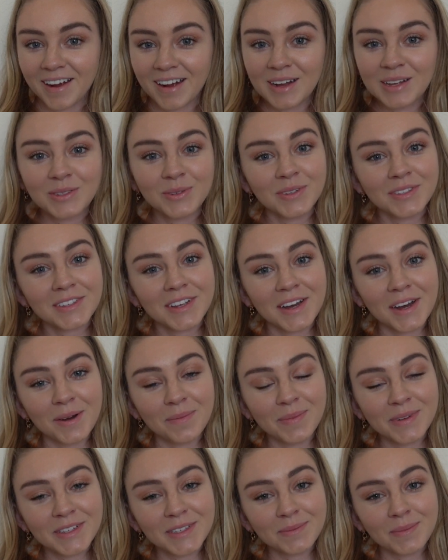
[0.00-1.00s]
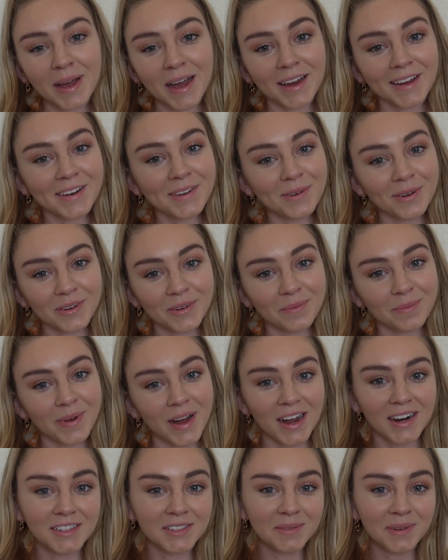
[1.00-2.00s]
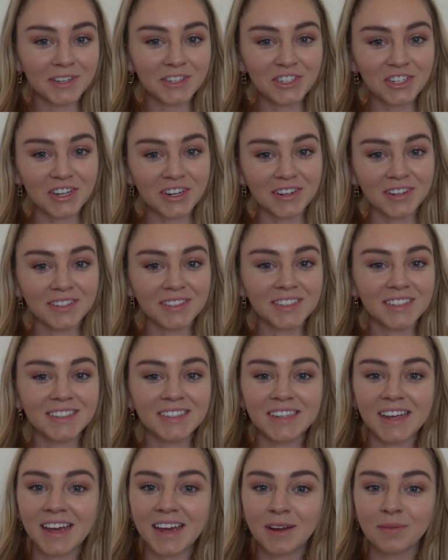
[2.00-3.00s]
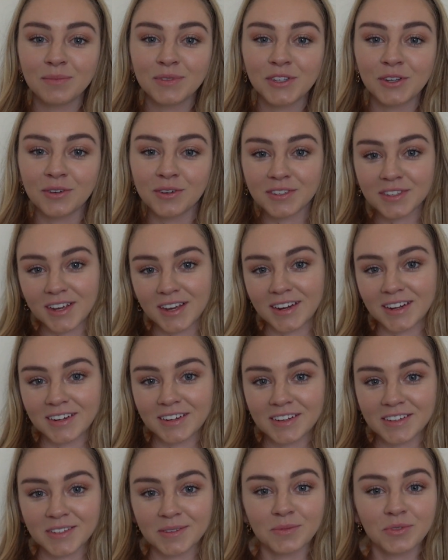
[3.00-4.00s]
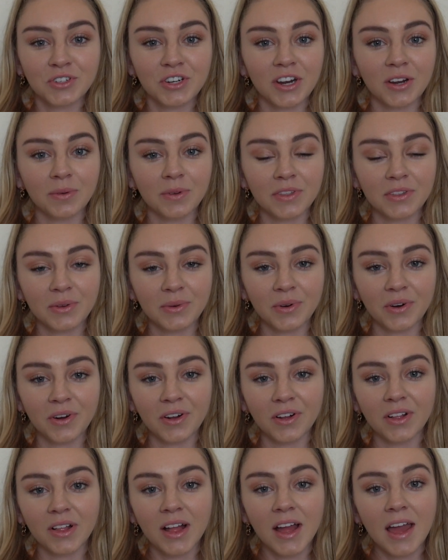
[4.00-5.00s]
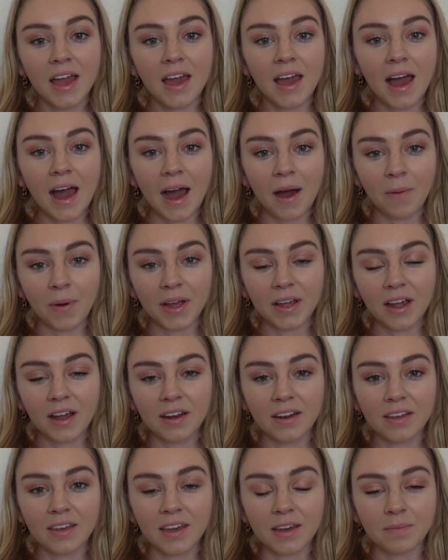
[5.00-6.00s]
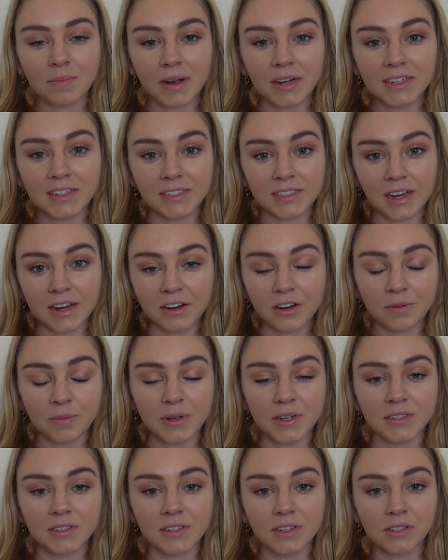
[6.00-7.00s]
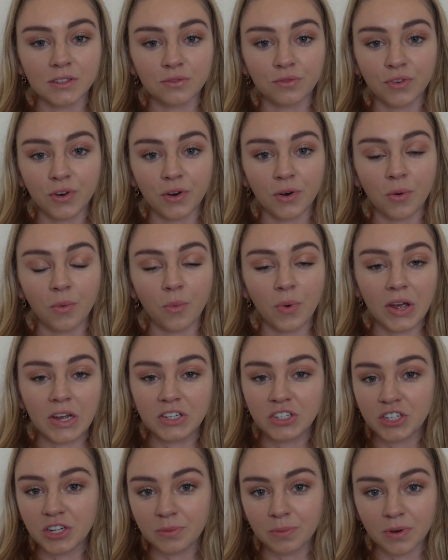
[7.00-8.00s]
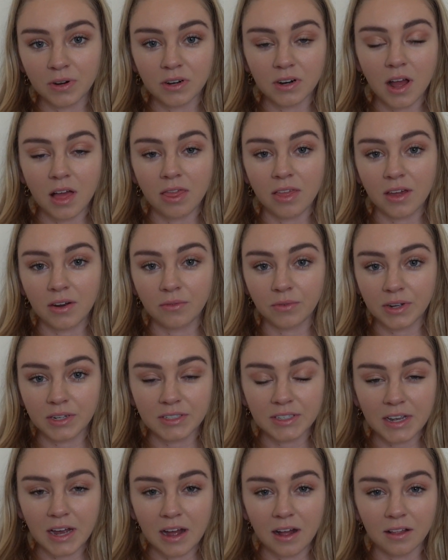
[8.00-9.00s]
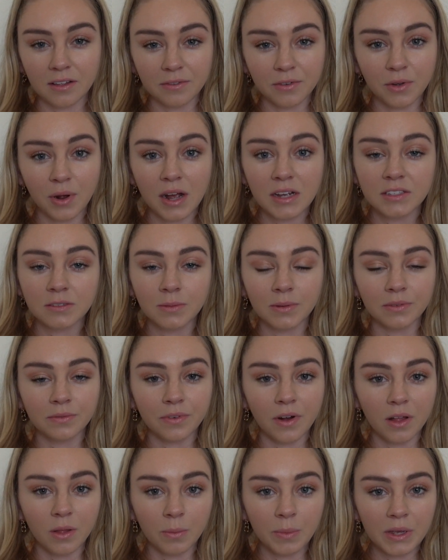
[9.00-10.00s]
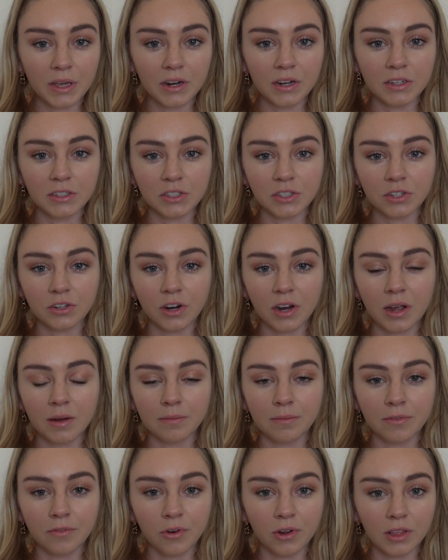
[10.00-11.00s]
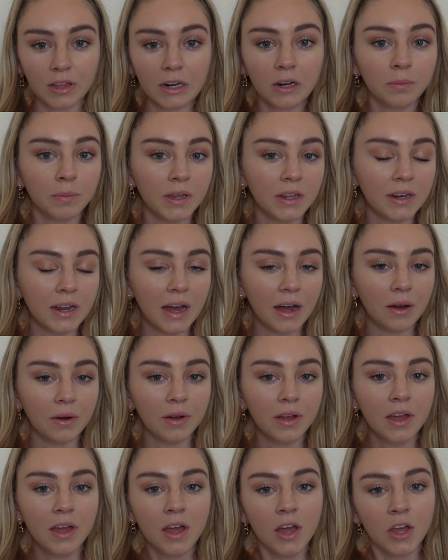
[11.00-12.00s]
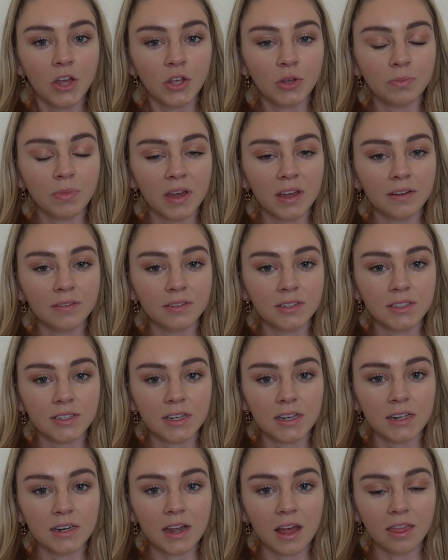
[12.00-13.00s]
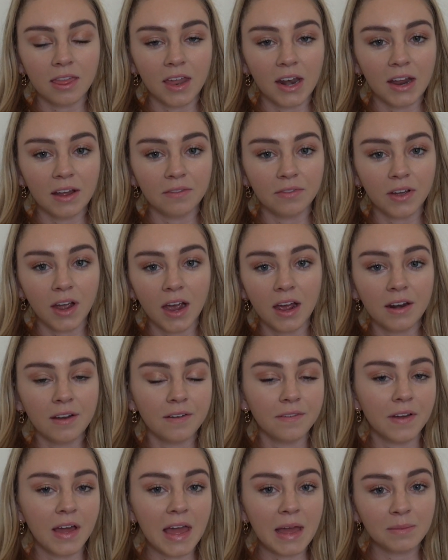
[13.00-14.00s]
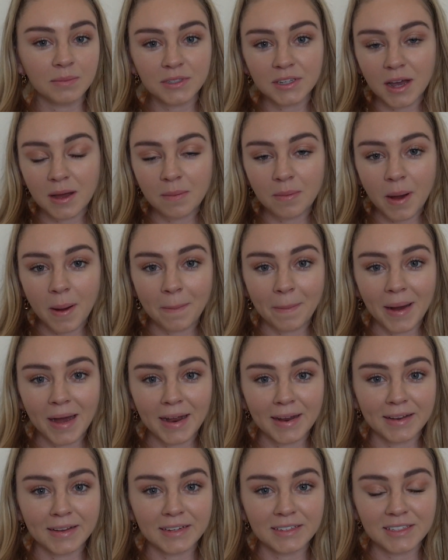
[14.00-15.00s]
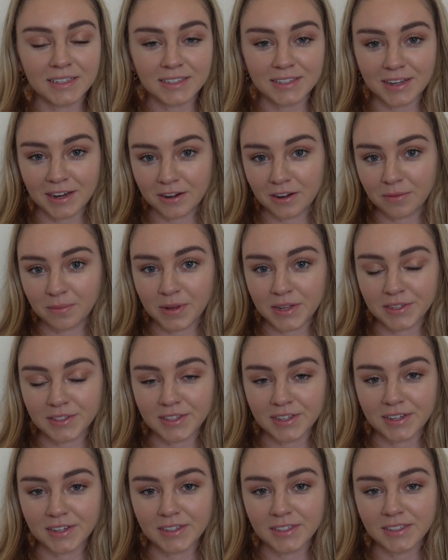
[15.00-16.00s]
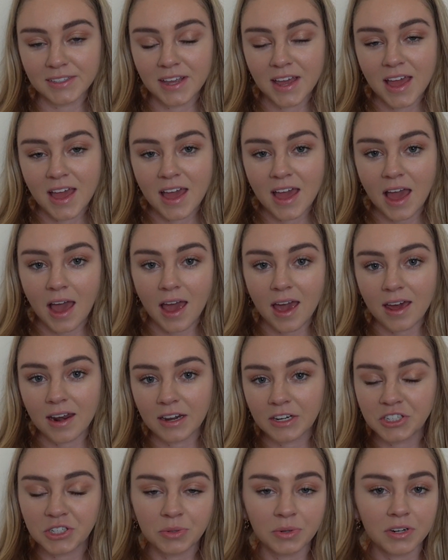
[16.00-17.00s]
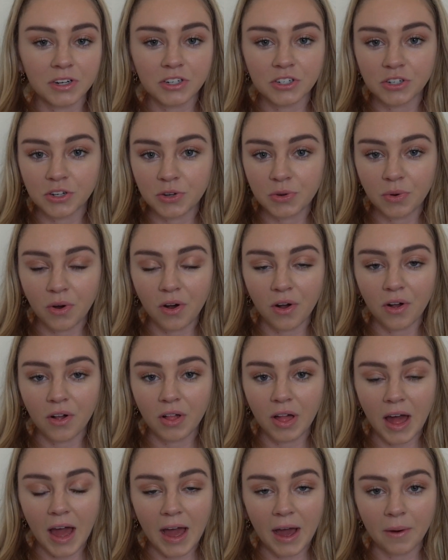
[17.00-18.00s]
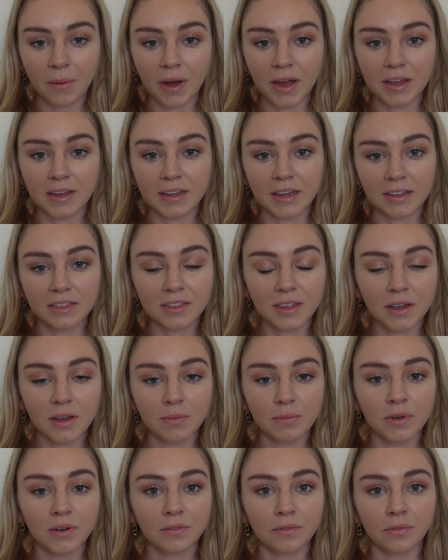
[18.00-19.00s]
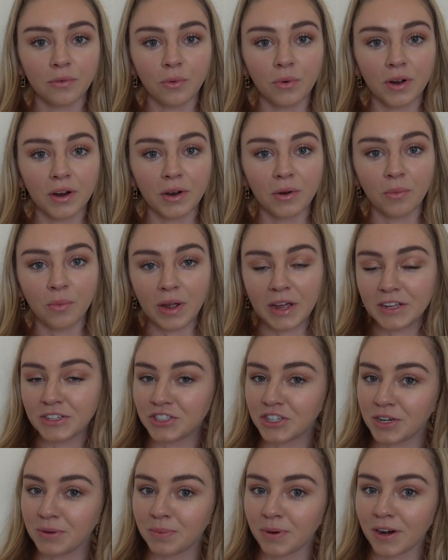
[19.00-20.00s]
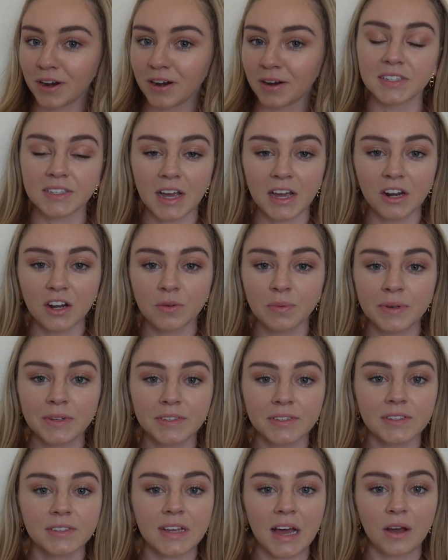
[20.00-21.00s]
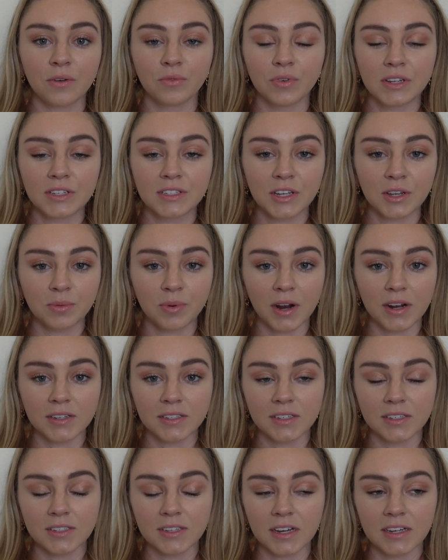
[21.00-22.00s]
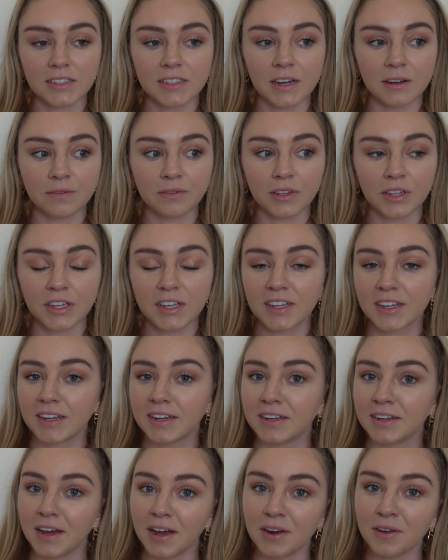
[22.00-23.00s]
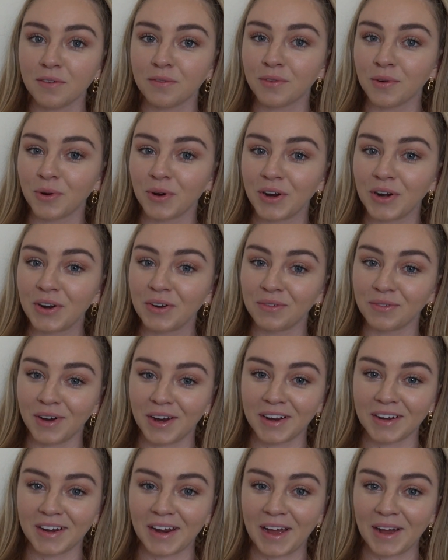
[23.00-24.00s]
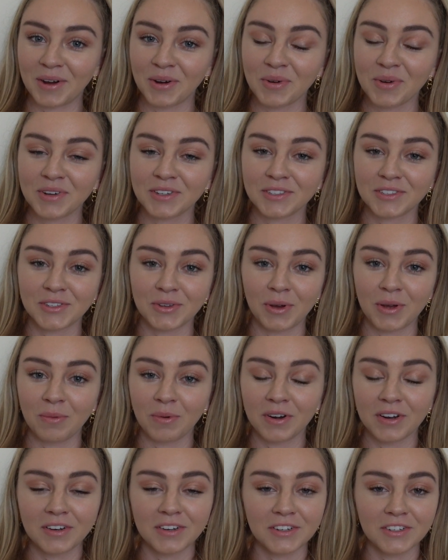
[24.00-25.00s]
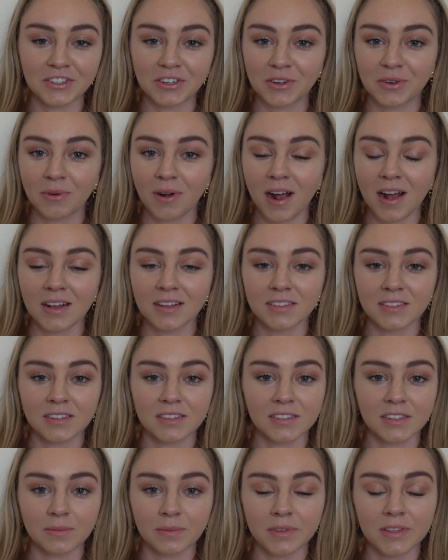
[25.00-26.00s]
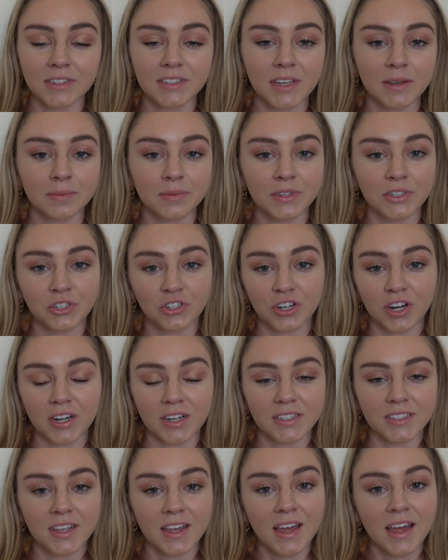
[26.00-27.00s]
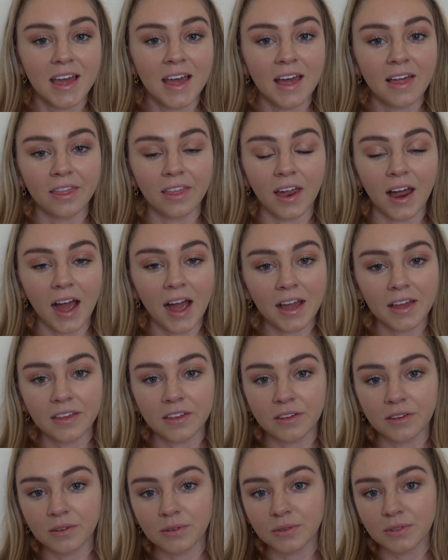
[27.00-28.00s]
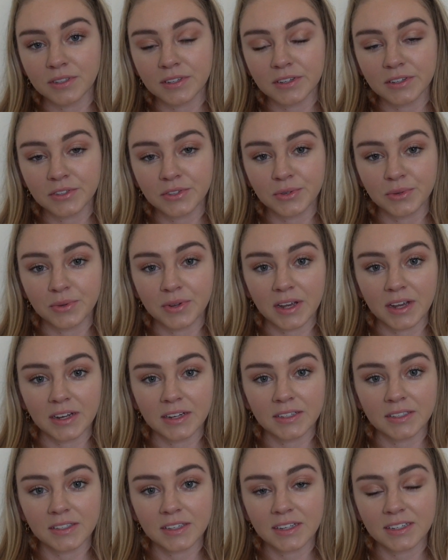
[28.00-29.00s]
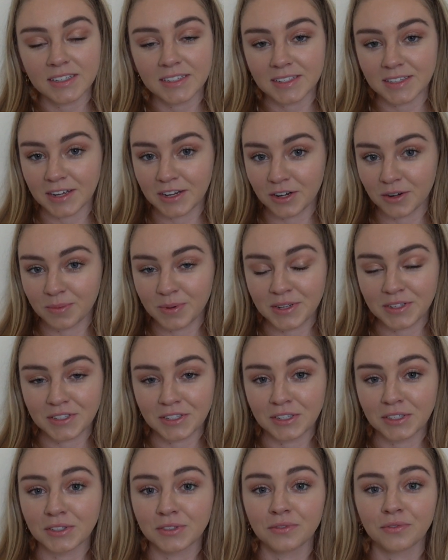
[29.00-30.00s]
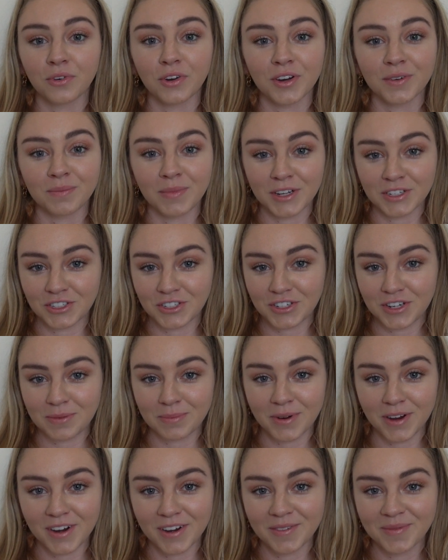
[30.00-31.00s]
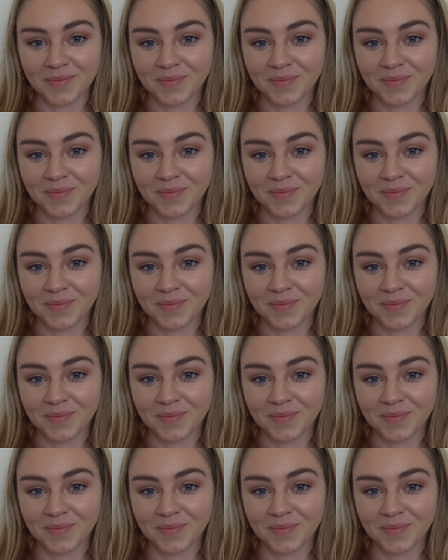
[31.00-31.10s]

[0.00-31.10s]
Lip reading: guys, what's up? It's Maddie. Welcome back to my channel. Today I'm so excited because I'm sharing with you all how I kind of get my designer pieces for way cheaper than retail. If you guys have been following me on Instagram for a little bit now, you may have seen that I've kind of amped up my designer pieces, and I just wanted to show you all how I get them for way cheaper. Designer pieces at retail prices I definitely cannot afford right now, so I wanted to show you guys some of the tips and tricks that I use to get designer pieces for much cheaper.